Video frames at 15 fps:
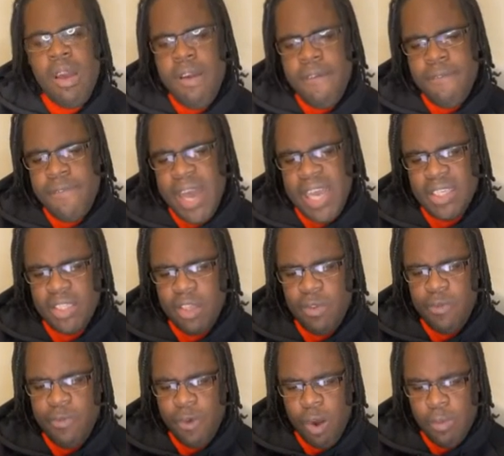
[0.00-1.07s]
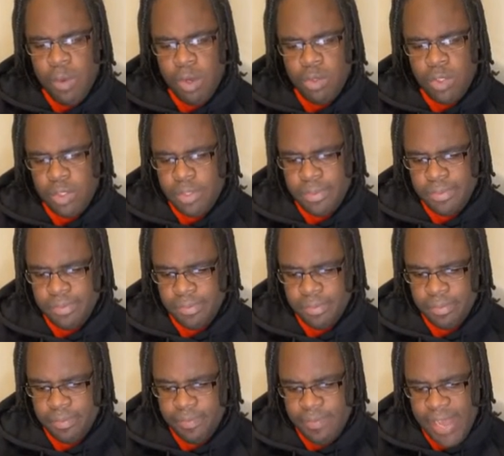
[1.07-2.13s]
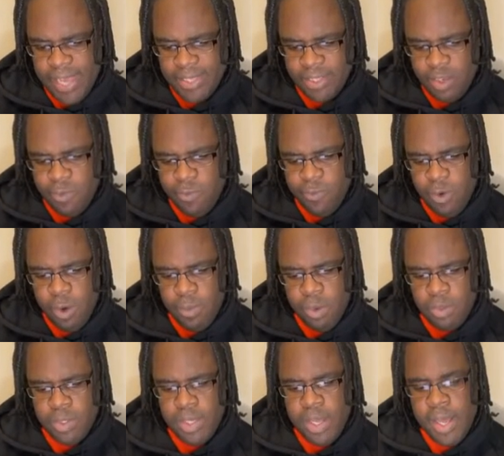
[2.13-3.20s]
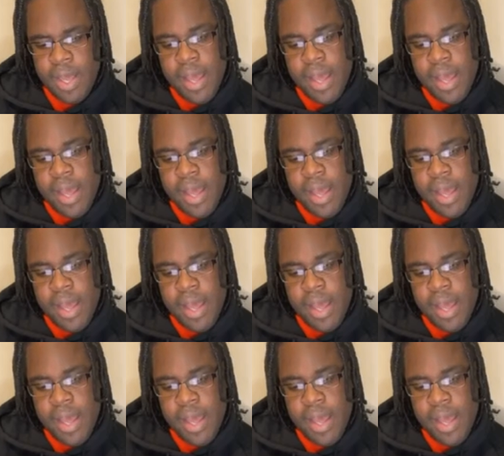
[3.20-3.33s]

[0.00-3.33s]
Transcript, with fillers: First and foremost, first and foremost,